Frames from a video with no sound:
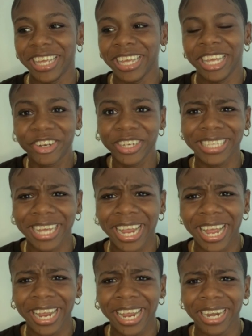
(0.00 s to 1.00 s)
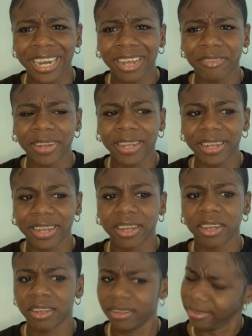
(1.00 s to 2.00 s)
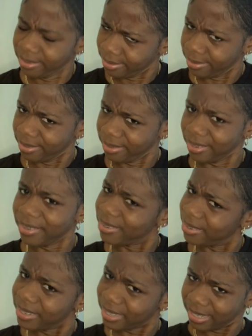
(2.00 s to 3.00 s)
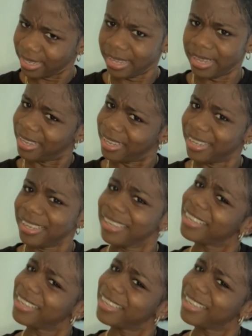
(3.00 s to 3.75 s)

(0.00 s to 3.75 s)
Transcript: Increase again. I'm like, okay.